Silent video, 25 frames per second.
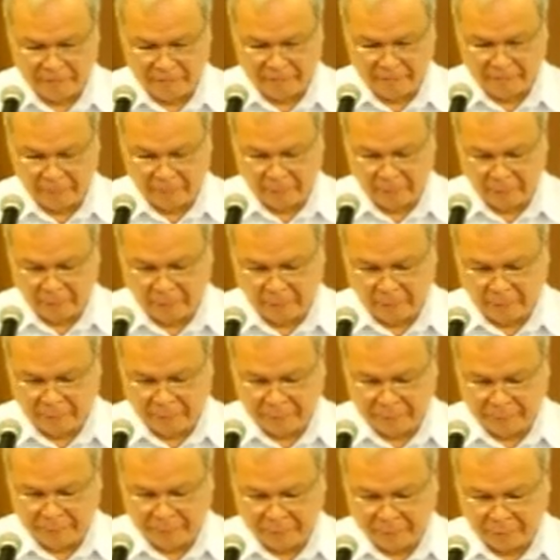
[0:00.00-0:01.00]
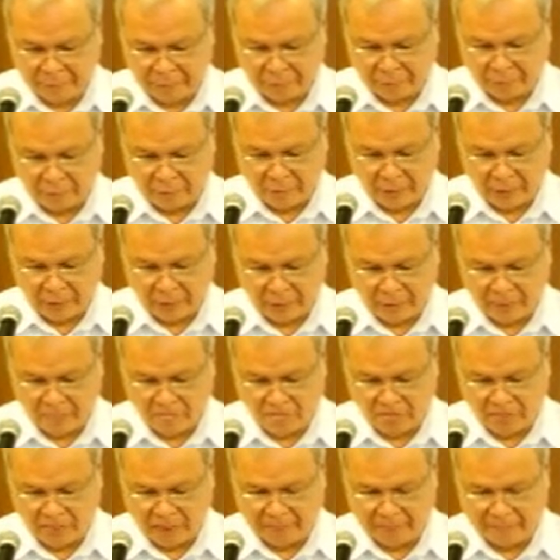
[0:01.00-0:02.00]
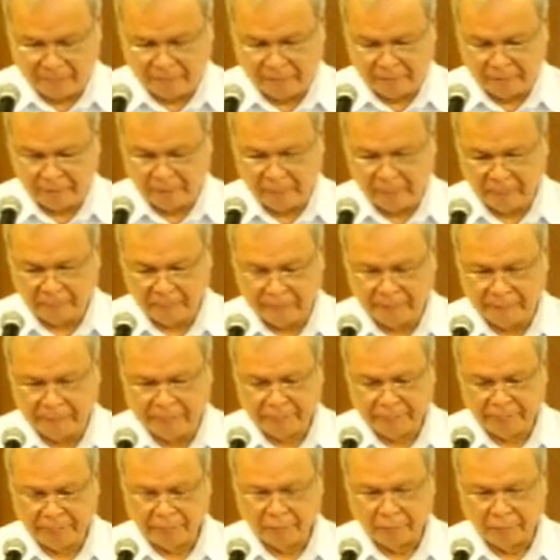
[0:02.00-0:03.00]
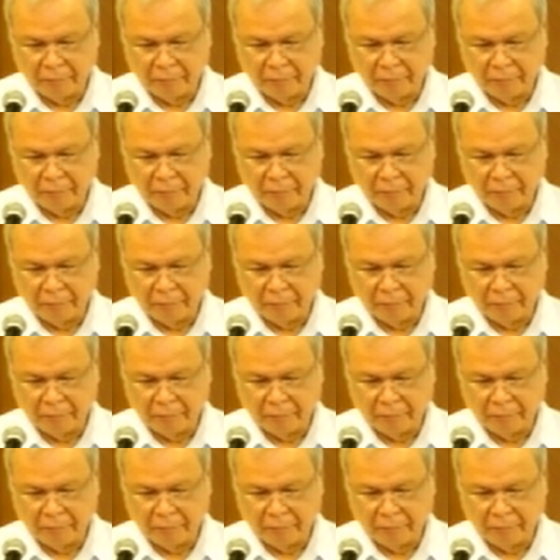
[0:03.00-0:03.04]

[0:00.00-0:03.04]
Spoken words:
Nothing is said.